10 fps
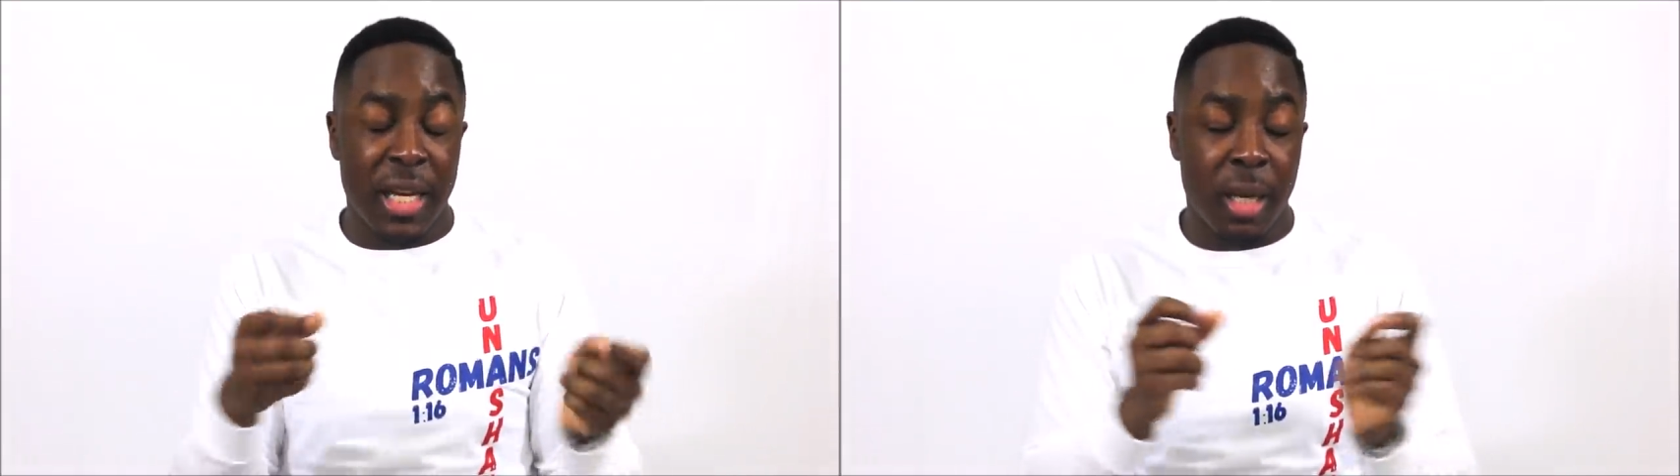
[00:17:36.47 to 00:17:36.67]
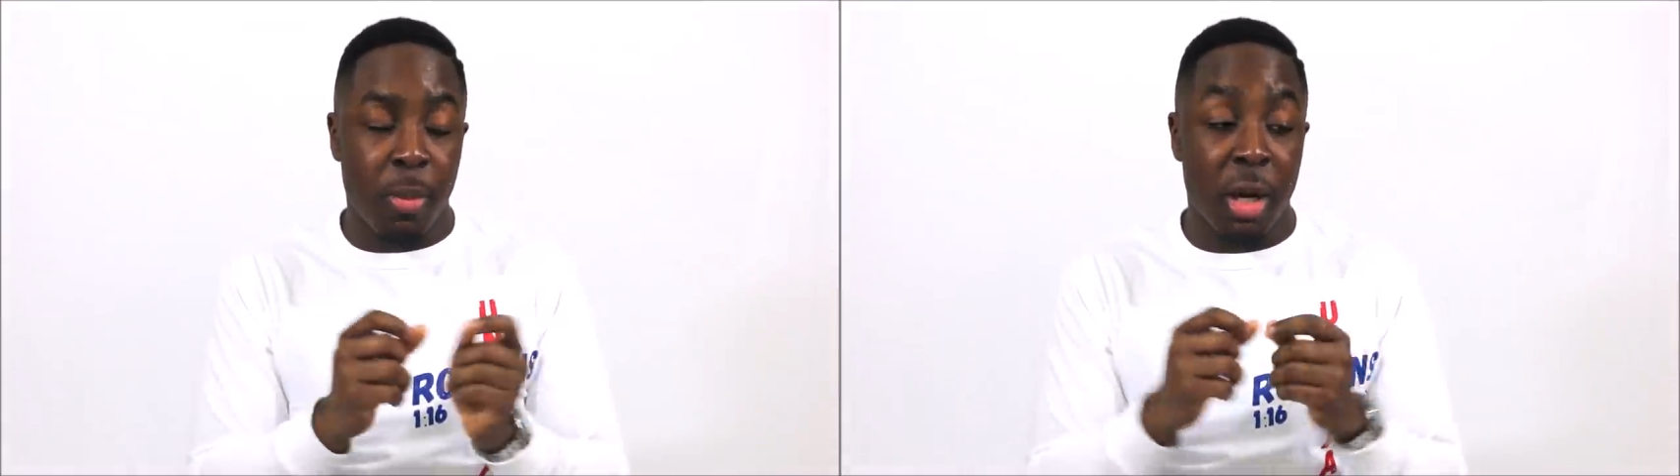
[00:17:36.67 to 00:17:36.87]

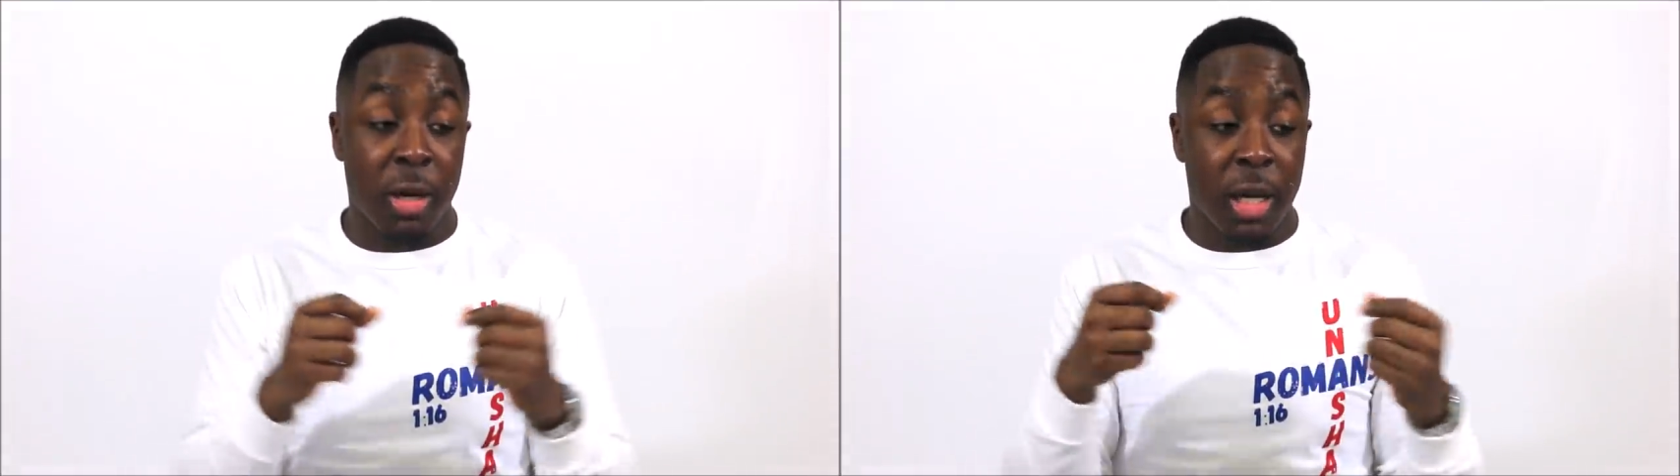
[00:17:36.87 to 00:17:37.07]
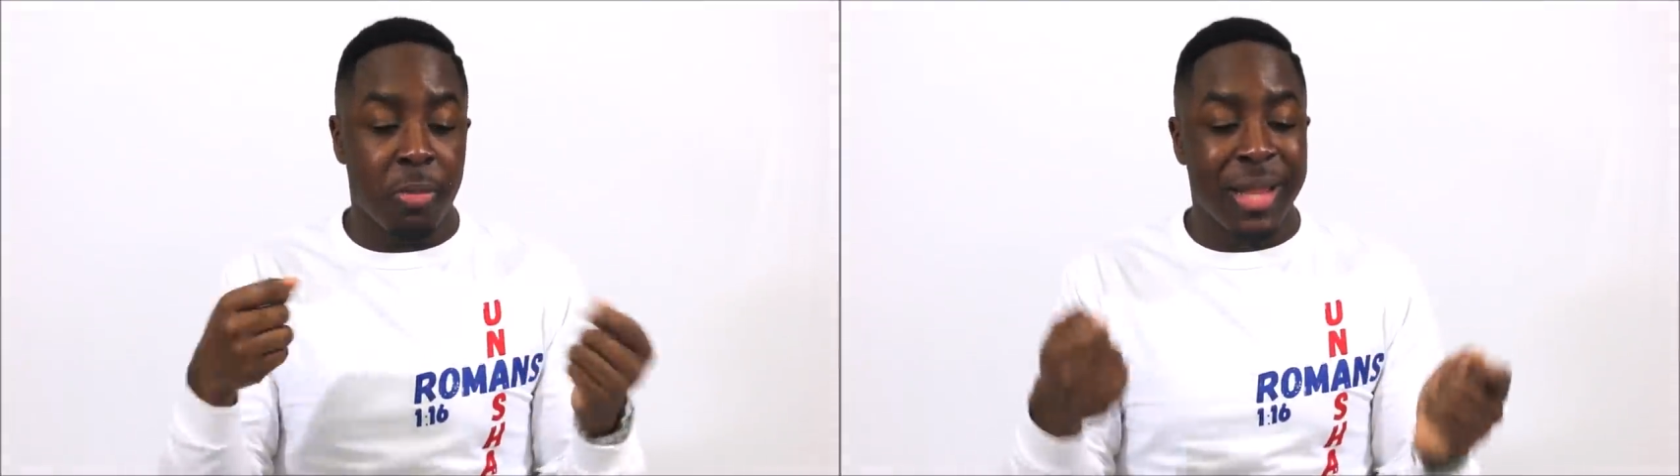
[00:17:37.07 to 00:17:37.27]
the number
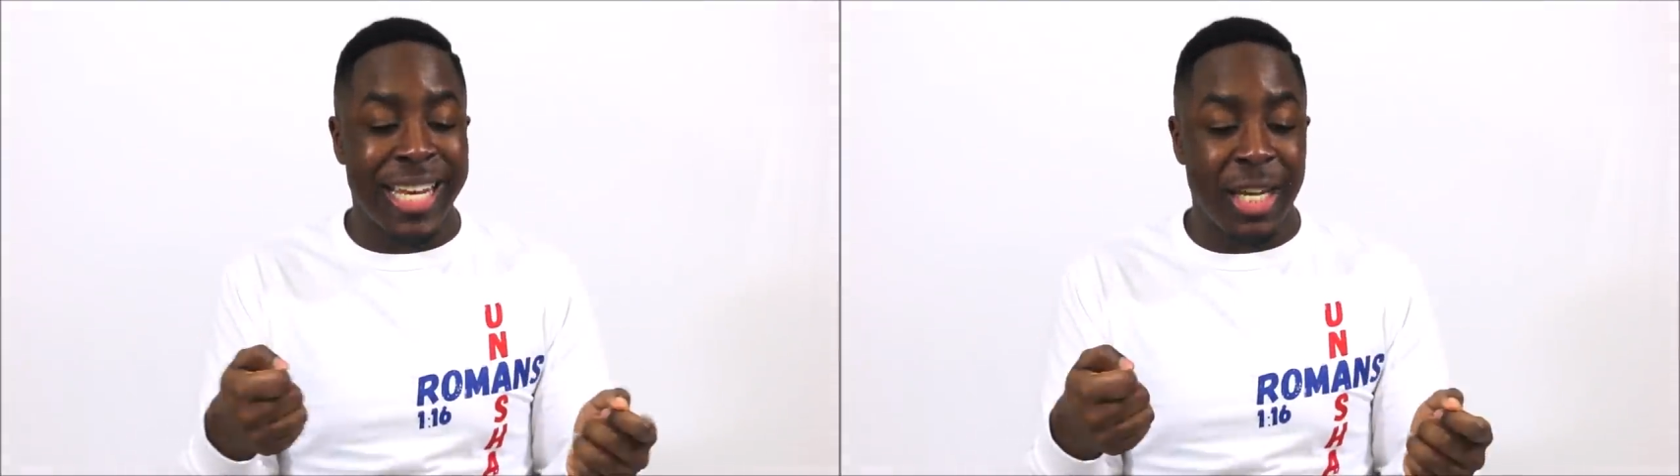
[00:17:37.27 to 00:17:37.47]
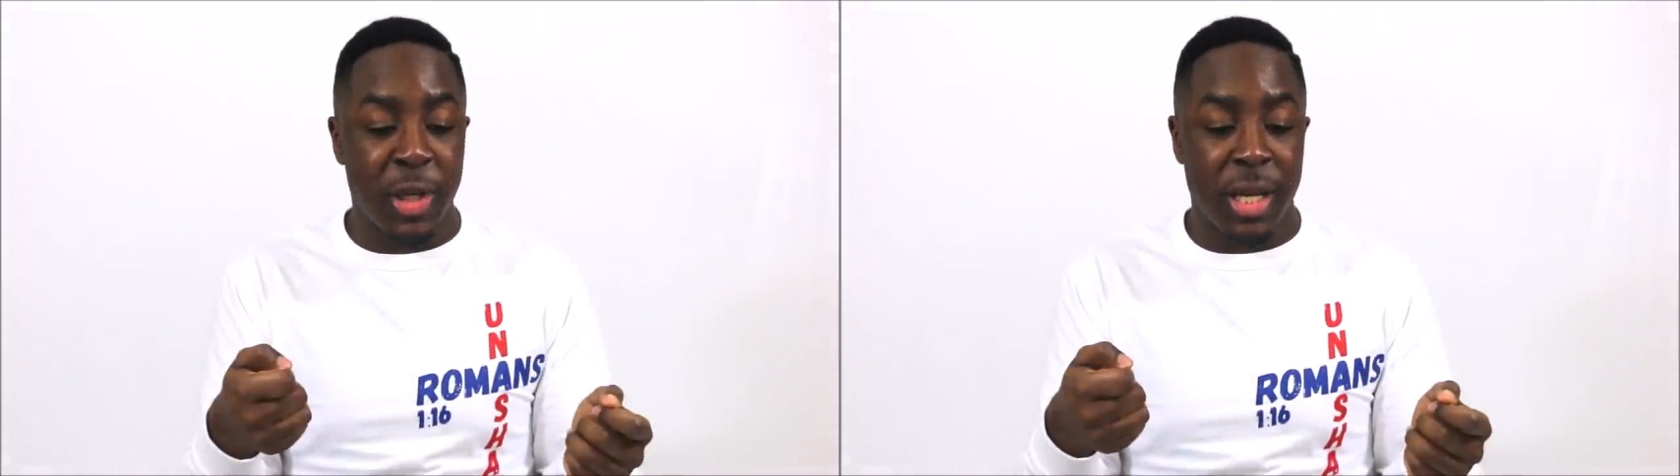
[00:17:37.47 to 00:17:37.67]
of
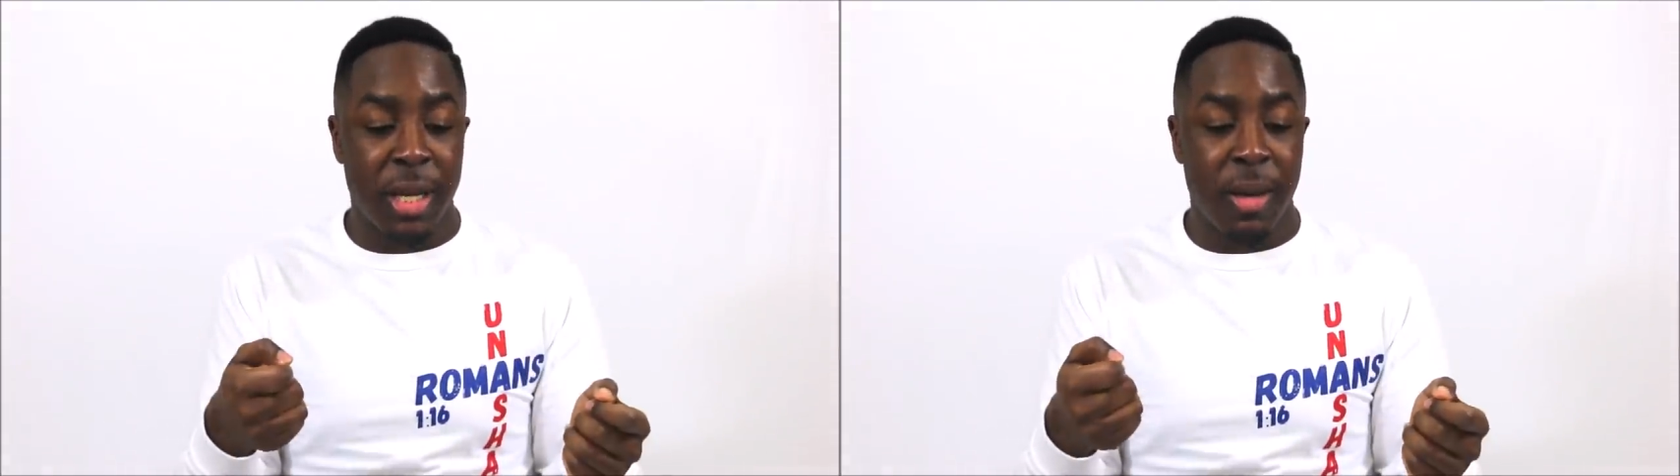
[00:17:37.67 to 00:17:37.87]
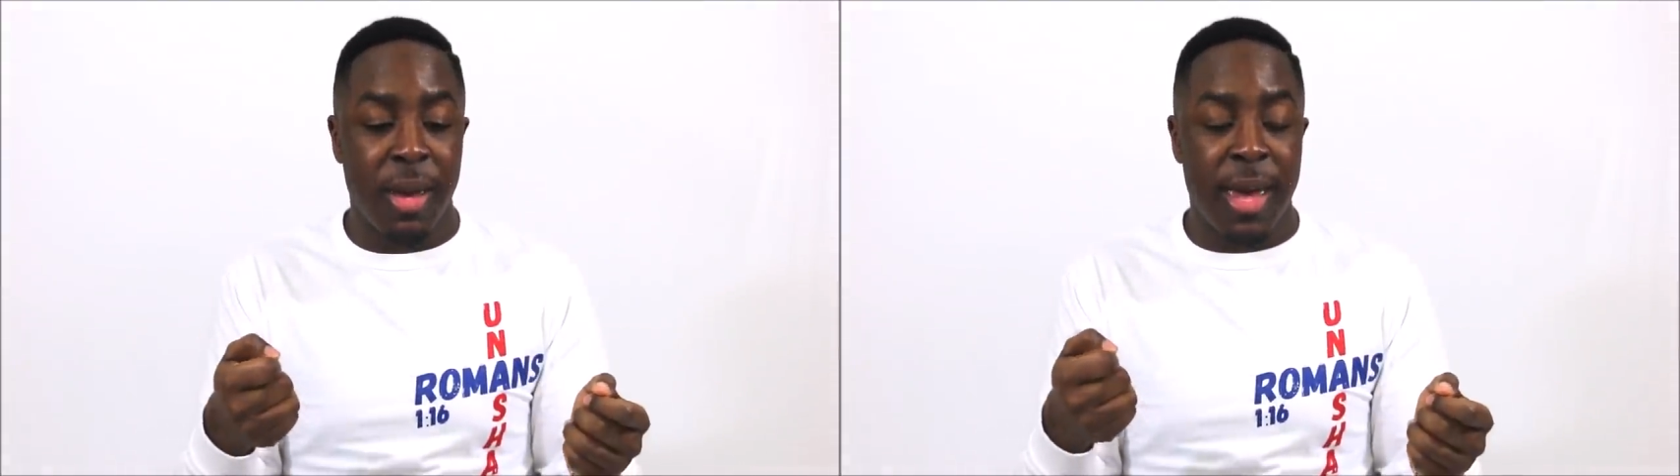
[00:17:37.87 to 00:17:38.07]

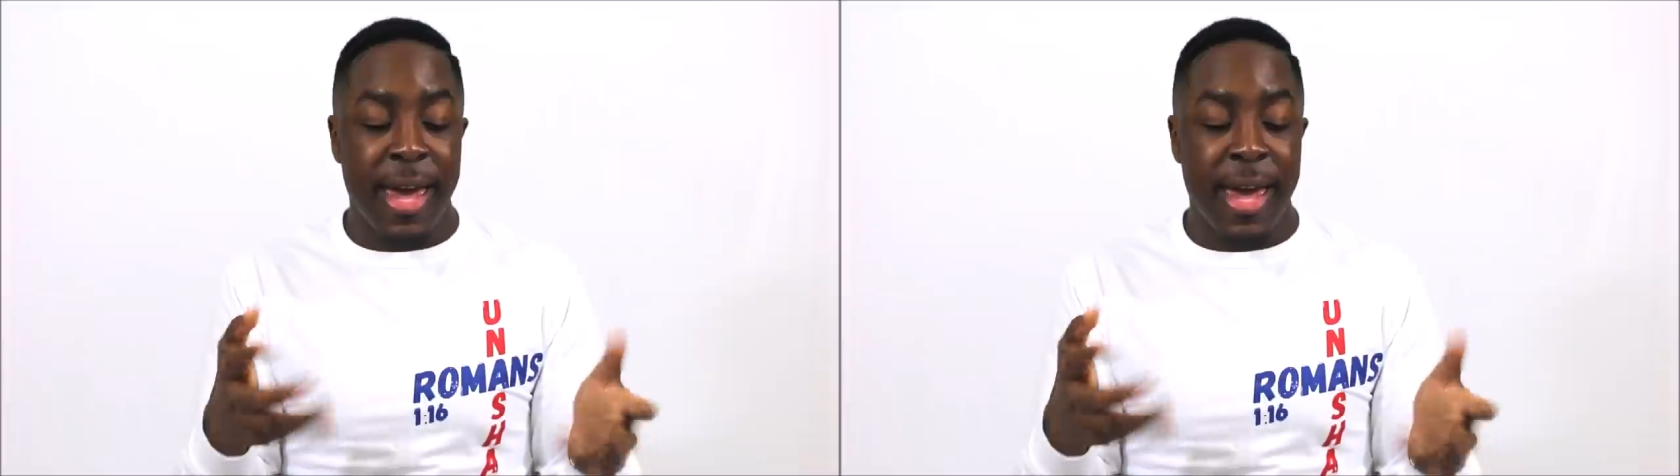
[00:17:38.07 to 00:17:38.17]
completion,